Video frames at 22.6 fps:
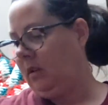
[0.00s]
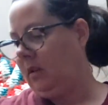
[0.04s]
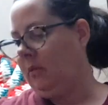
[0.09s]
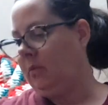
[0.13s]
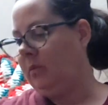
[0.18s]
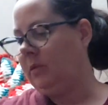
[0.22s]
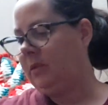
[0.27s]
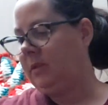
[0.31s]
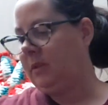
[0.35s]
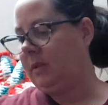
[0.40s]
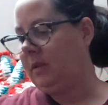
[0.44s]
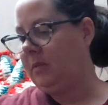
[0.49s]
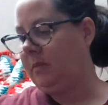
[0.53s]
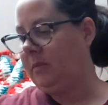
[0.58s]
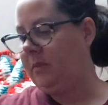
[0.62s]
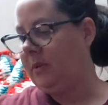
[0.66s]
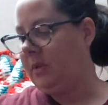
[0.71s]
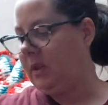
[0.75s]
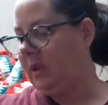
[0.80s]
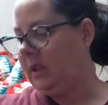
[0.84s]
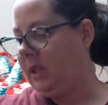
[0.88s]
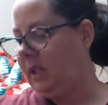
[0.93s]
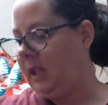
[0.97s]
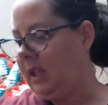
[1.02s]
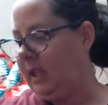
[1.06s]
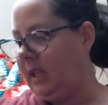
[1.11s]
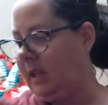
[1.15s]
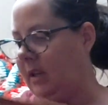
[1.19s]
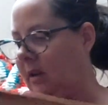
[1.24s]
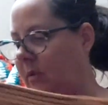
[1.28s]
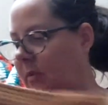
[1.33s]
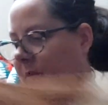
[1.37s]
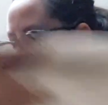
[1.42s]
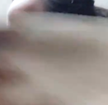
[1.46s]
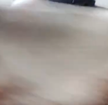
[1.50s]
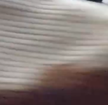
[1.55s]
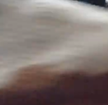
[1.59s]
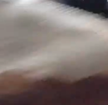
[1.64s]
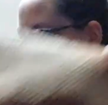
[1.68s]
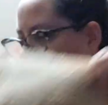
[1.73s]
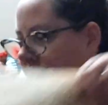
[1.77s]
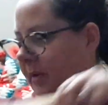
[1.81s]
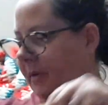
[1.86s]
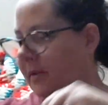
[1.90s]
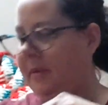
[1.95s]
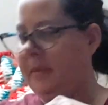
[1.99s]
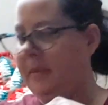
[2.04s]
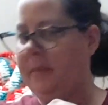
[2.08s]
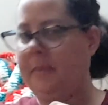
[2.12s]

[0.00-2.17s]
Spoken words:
Almost completely done with that one.